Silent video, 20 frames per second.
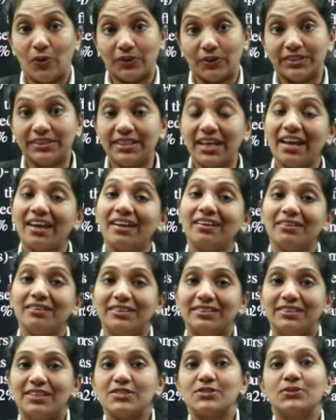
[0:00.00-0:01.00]
there
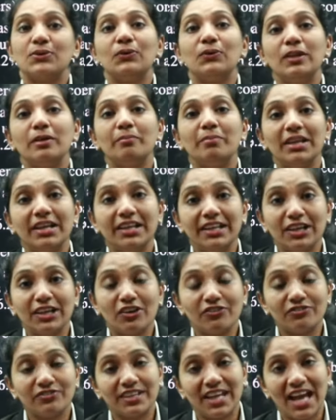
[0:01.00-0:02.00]
the solubility
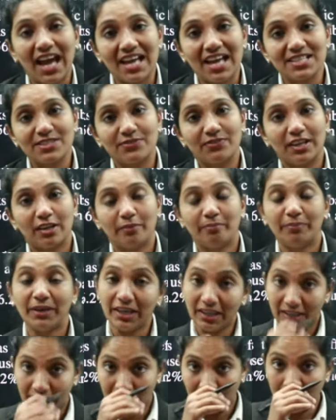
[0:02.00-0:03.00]
of gas will
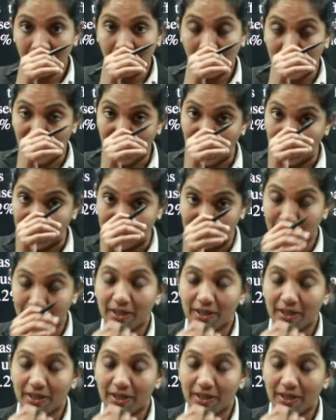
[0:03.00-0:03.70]
be high.